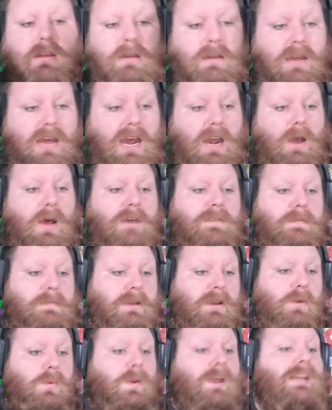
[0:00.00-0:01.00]
I don't have a
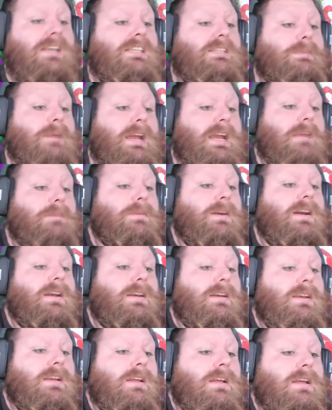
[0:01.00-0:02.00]
big wingspan, but
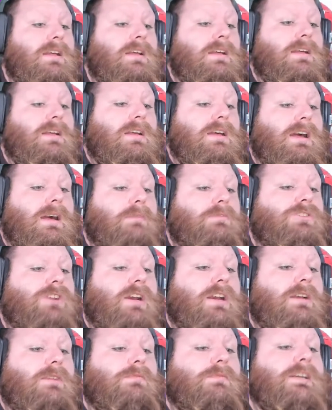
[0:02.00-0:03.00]
I'm trying
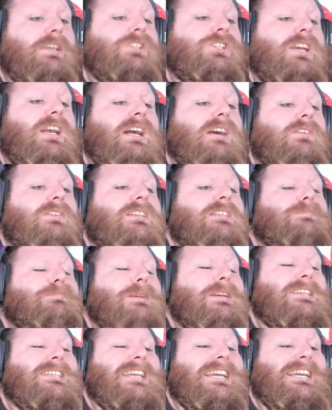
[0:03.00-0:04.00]
to reach it out as
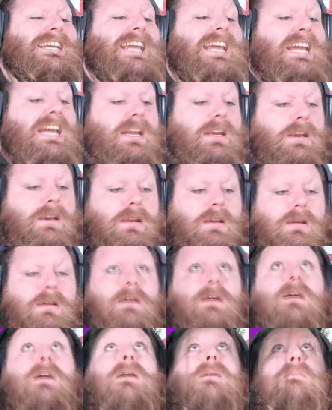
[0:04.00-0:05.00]
best as I can.
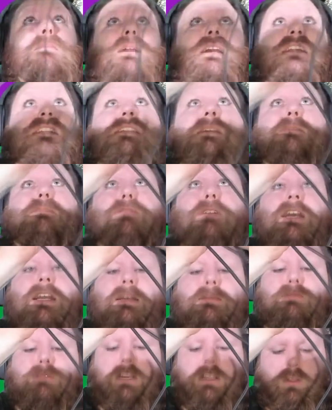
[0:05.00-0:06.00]
But it's a
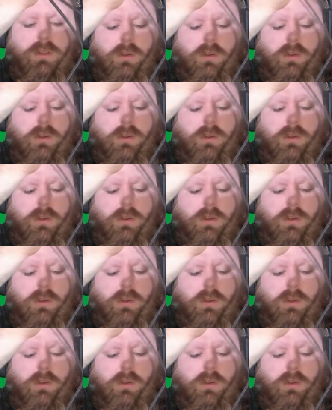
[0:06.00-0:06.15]
pretty long